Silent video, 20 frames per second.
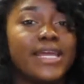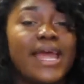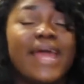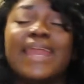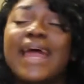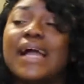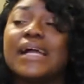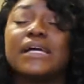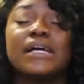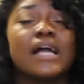
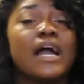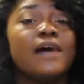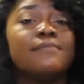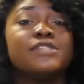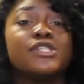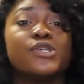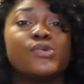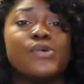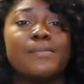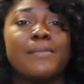and I could come
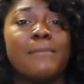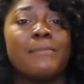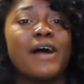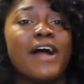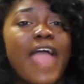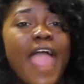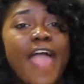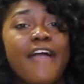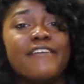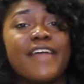to him
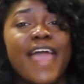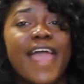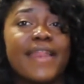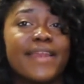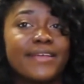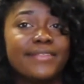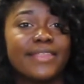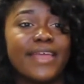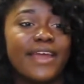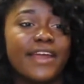about
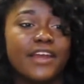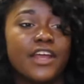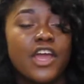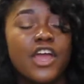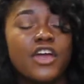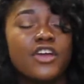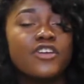anything.